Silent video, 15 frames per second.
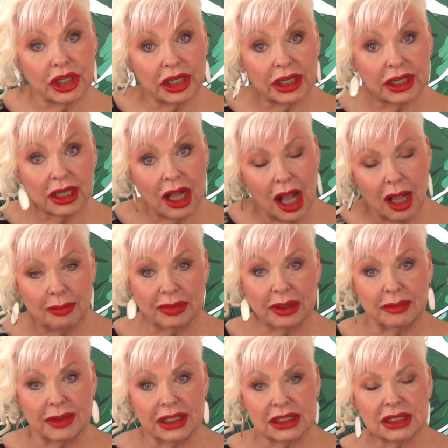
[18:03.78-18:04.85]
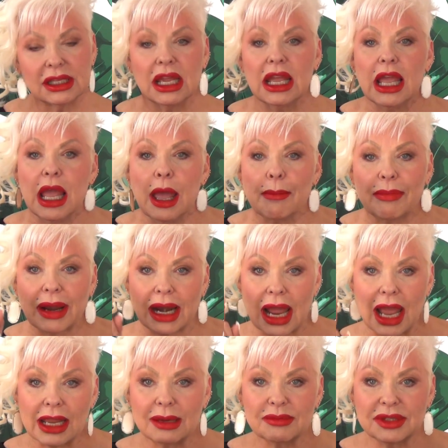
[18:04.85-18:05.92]
you get compliments. But
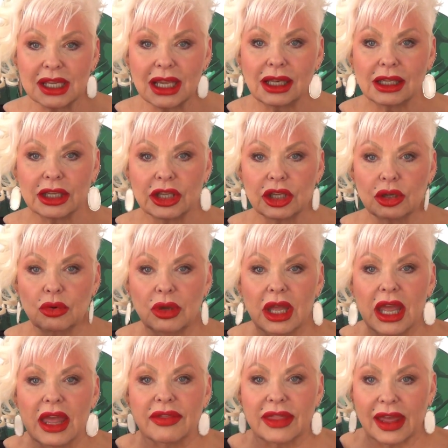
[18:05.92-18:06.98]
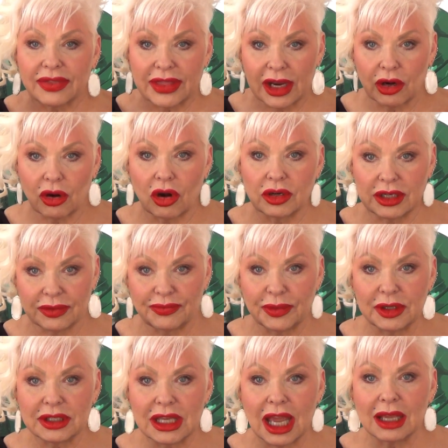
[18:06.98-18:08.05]
I am telling you that there are
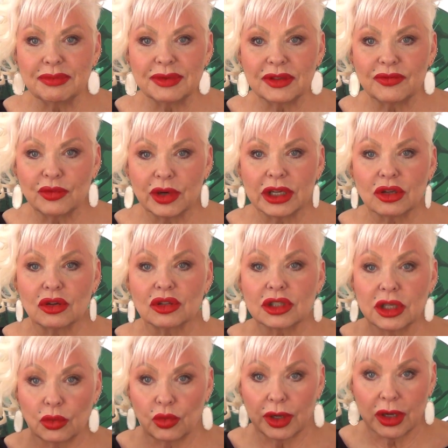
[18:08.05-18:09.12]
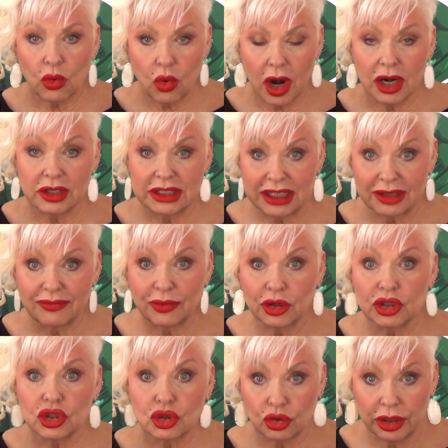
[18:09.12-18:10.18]
different types of wrinkles that require
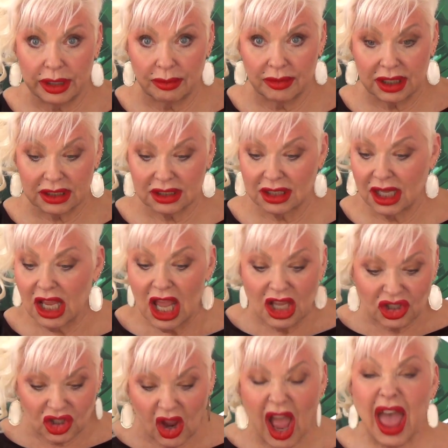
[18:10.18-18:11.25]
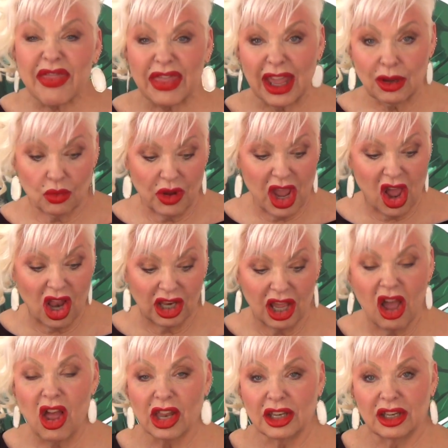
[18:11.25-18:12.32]
different treatments. So I think we all
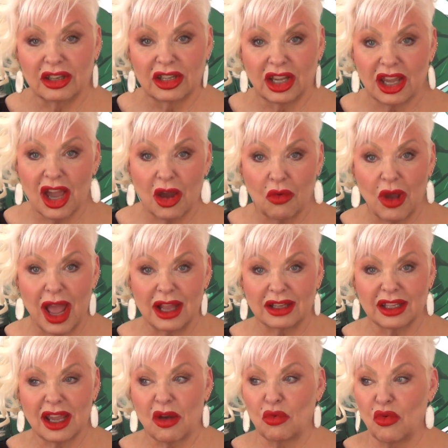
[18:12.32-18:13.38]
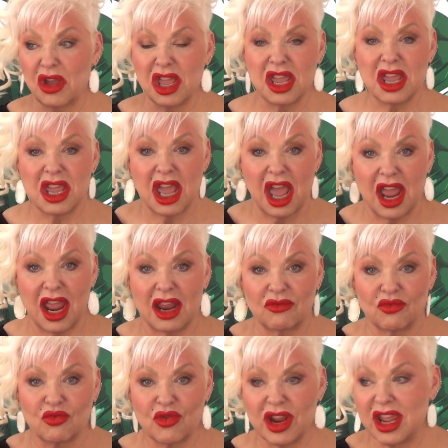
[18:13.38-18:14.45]
ought to go out and go, we
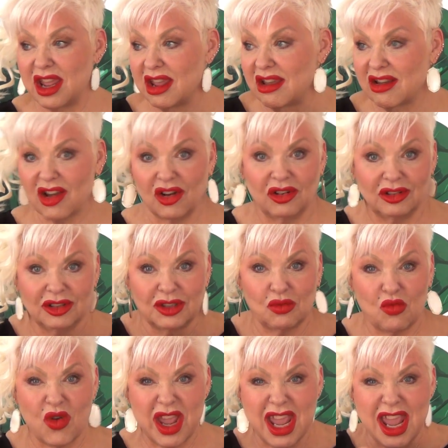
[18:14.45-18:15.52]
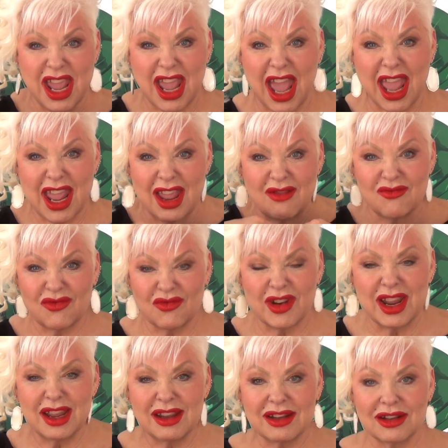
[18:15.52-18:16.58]
hate wrinkles, we hate
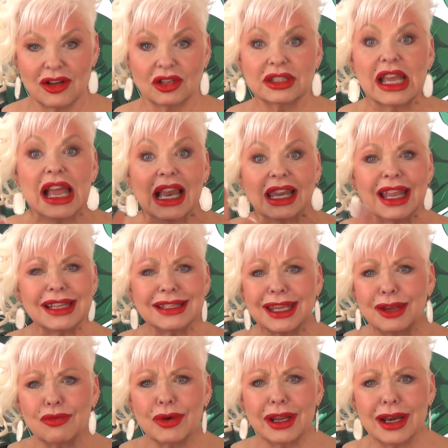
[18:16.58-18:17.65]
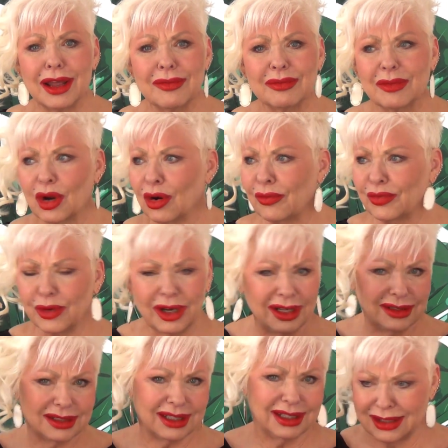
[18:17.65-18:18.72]
wrinkles. Let's get rid of them,
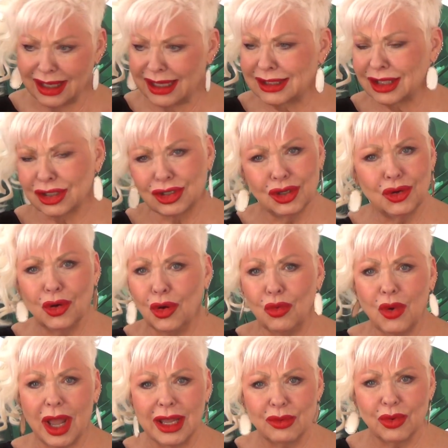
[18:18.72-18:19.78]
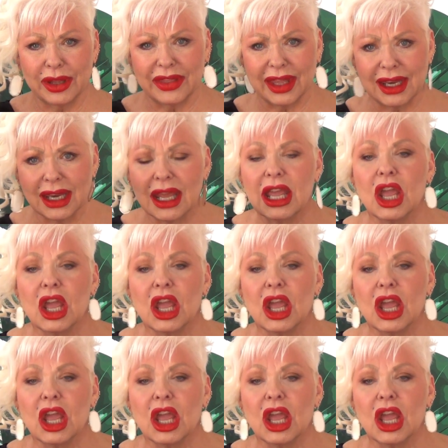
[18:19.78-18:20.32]
girlfriends. Let's do away with it.